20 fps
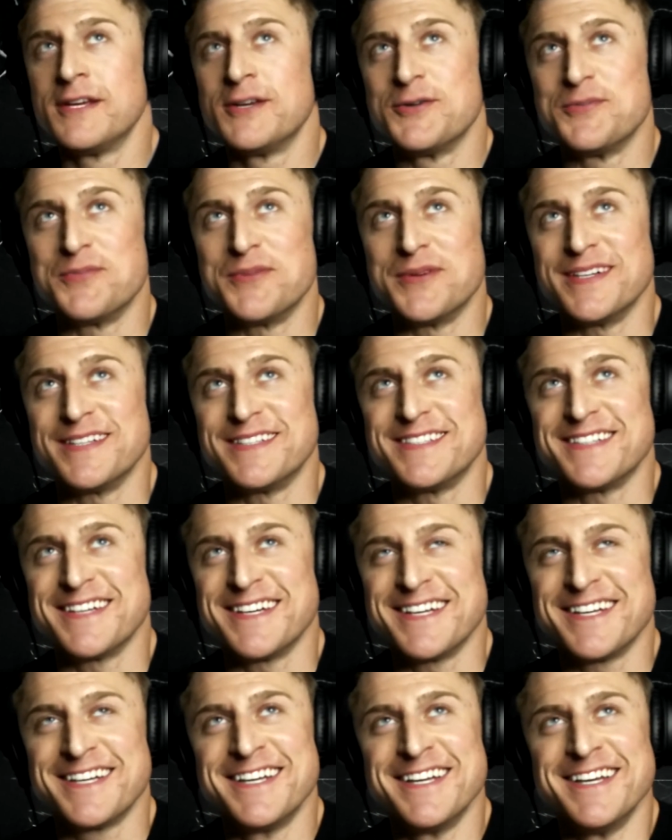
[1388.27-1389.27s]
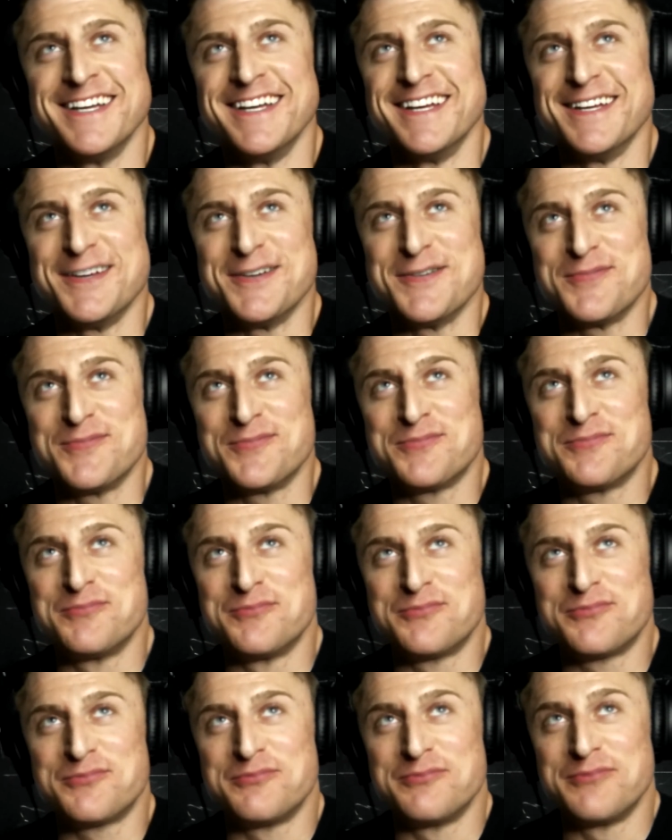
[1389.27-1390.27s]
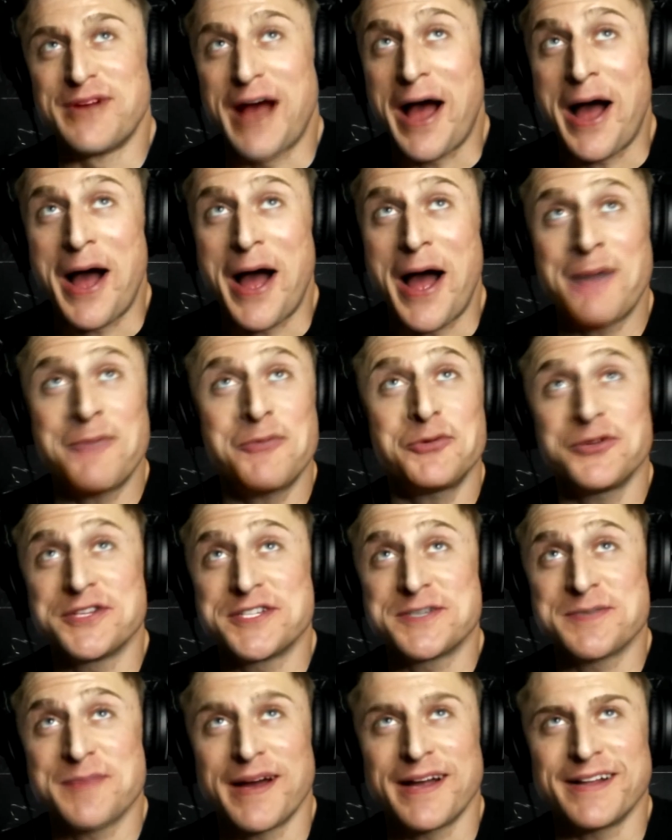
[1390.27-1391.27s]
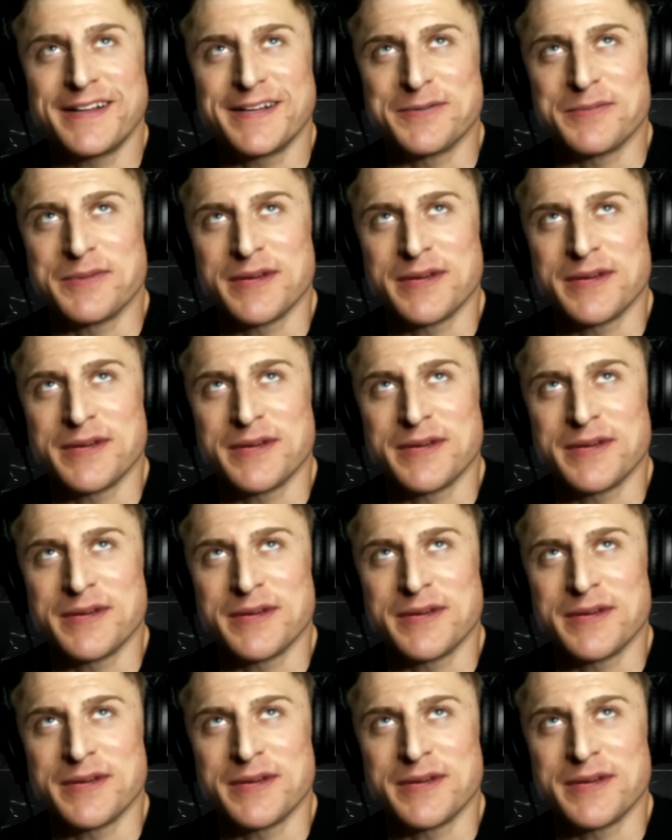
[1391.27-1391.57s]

But I'm only smiling